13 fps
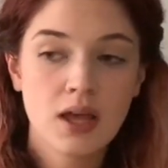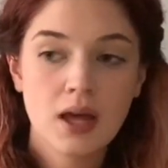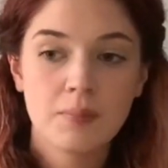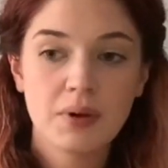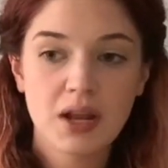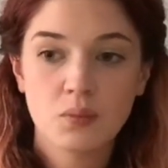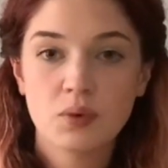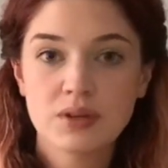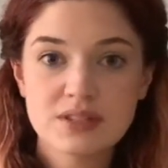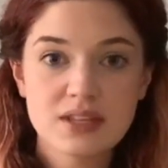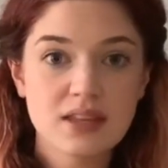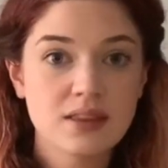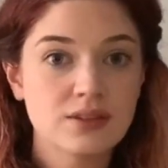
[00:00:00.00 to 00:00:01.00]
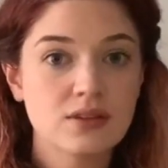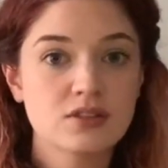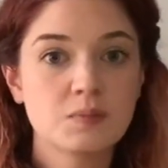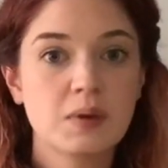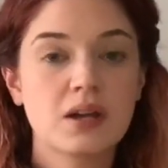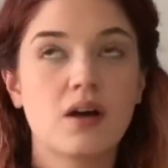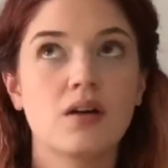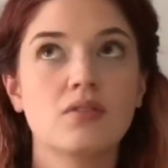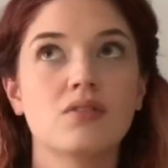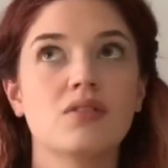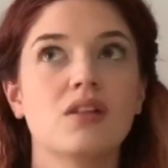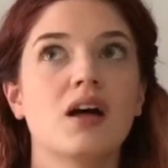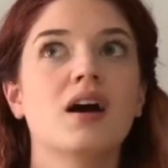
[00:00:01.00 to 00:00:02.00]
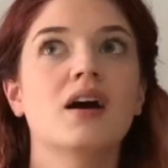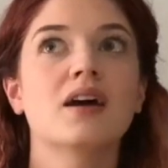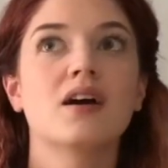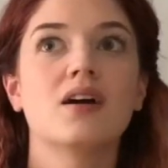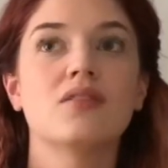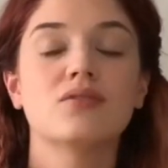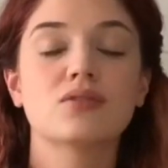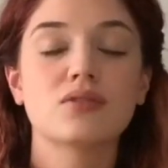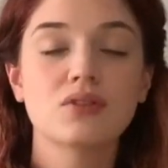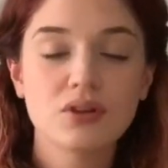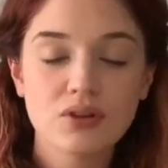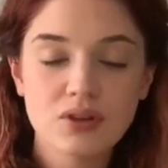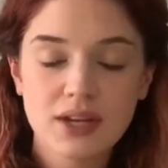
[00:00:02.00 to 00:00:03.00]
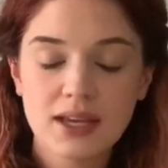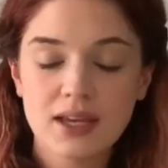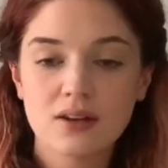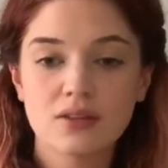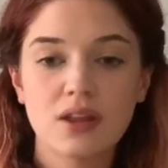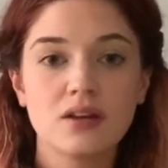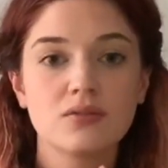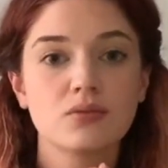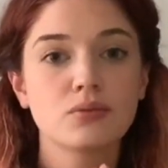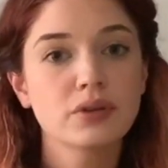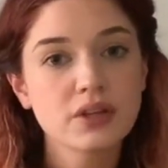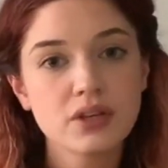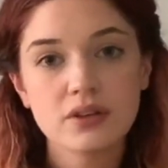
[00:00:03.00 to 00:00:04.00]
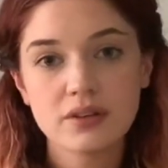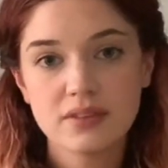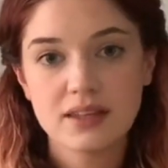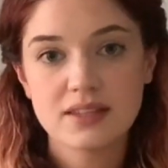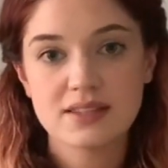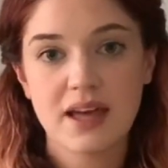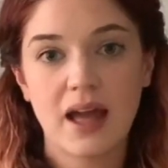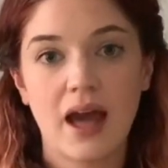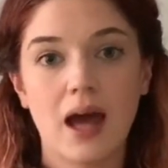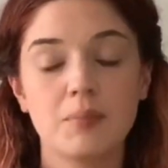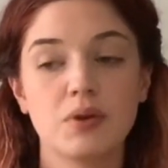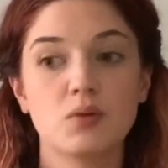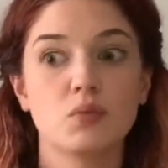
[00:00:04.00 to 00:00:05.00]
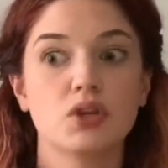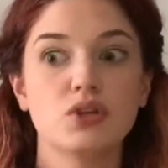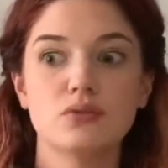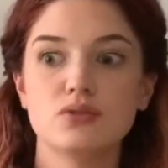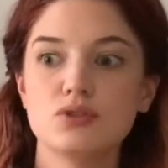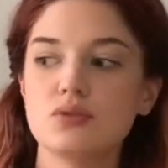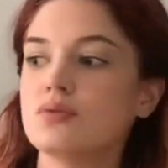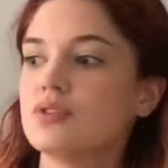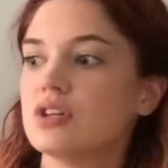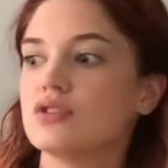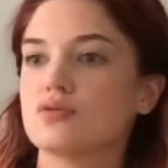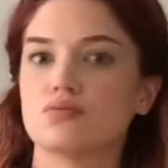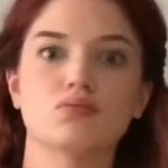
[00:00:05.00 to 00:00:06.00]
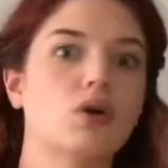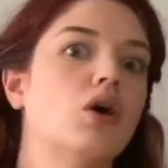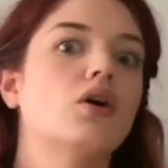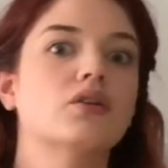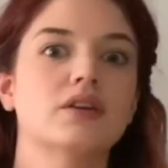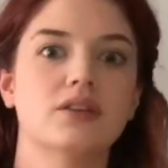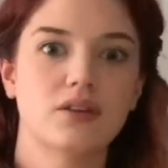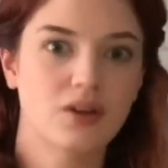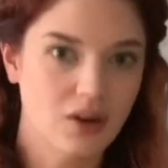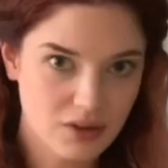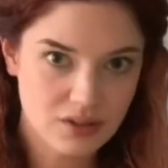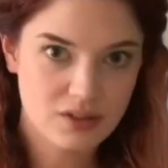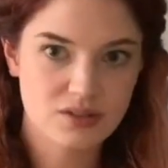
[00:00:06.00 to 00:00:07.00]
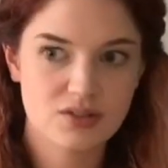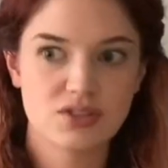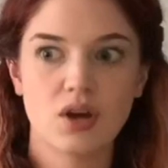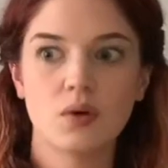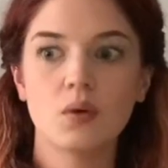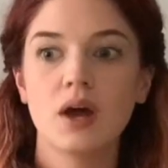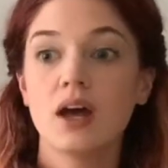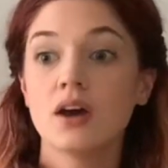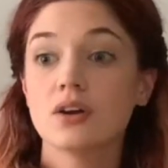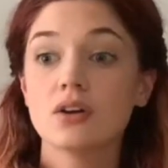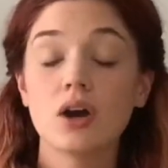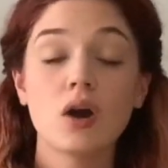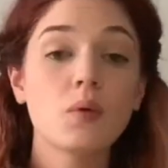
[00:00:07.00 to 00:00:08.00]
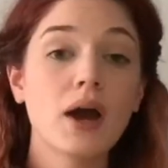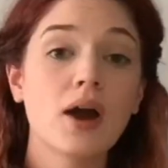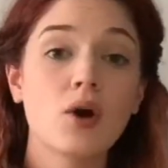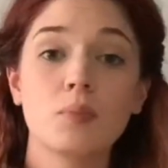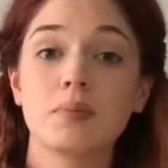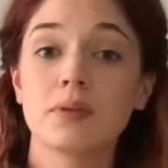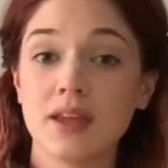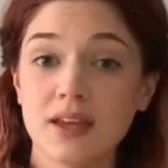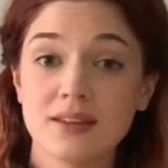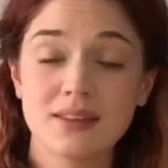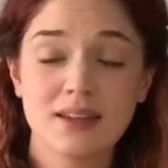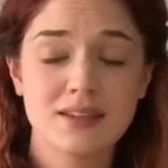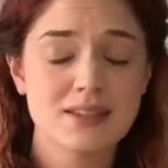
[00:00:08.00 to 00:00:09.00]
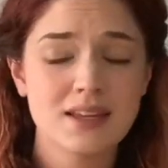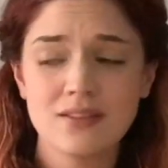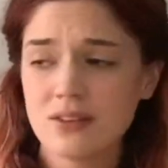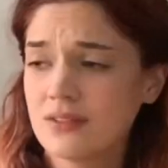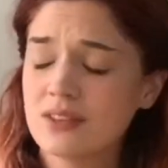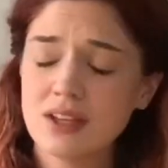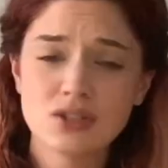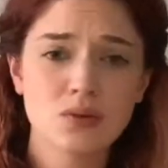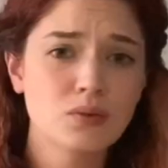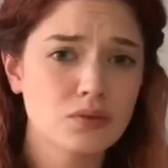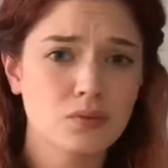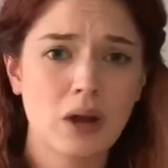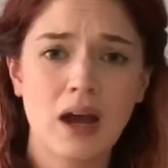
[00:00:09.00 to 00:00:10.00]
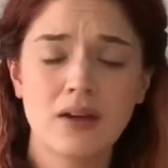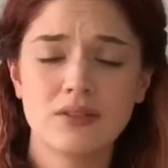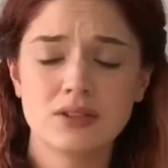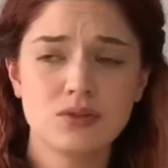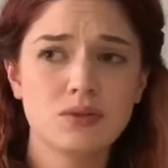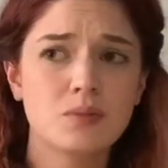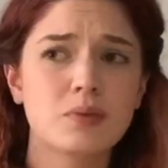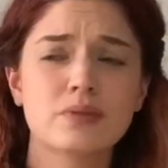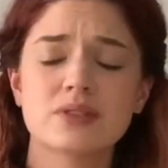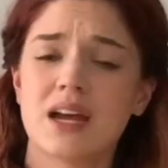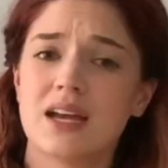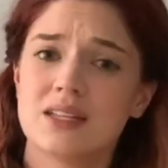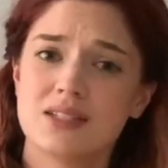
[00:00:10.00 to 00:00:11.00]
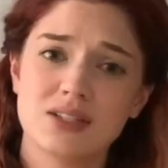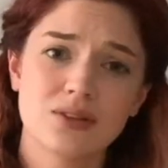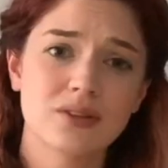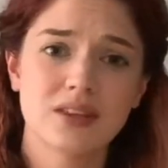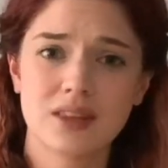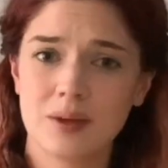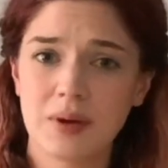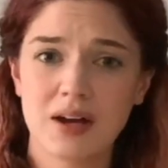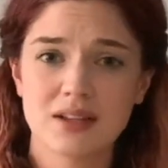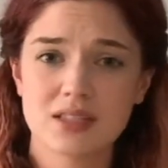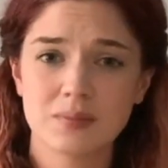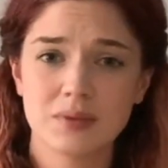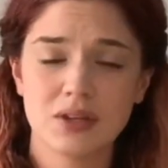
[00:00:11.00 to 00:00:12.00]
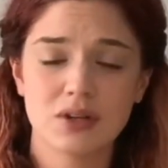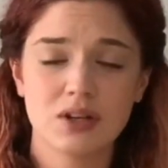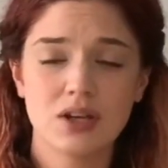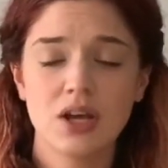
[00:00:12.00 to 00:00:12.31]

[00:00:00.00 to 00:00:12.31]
but I will say that there's been a lot of learning and a lot of really good things that happen when you do things wrong in the garden. So go out, plant things, even if they don't thrive and do the most ideal that they possibly could.